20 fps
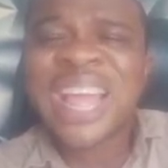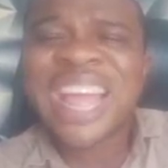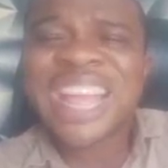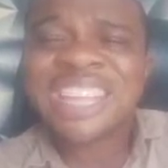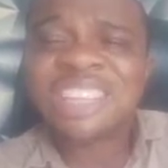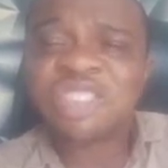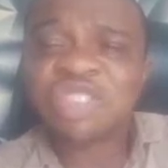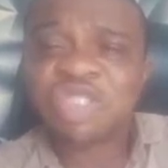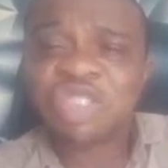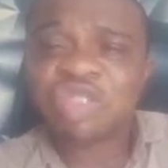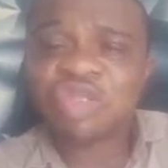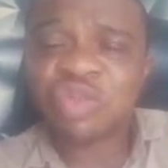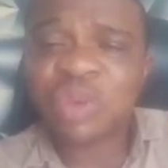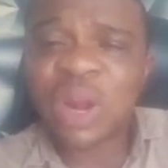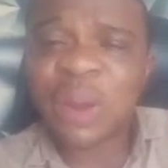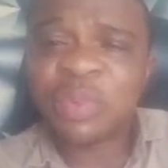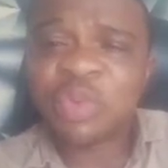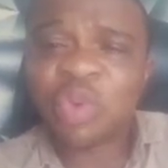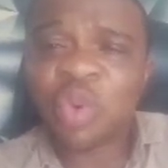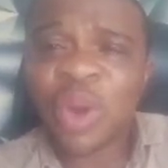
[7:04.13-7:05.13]
and
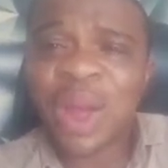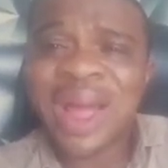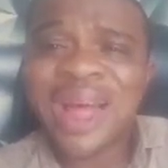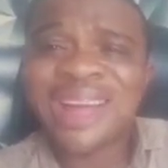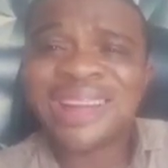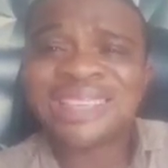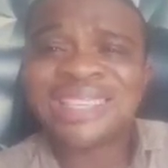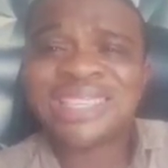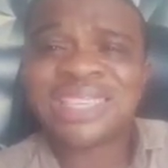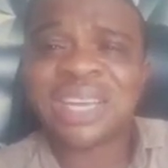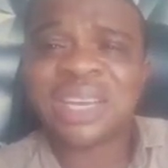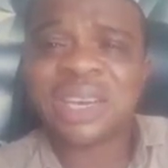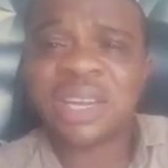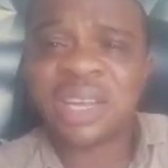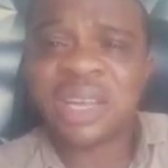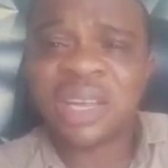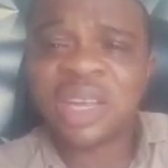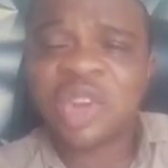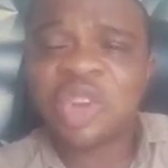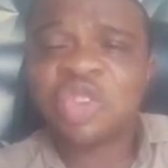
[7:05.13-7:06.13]
subscribe to our channel,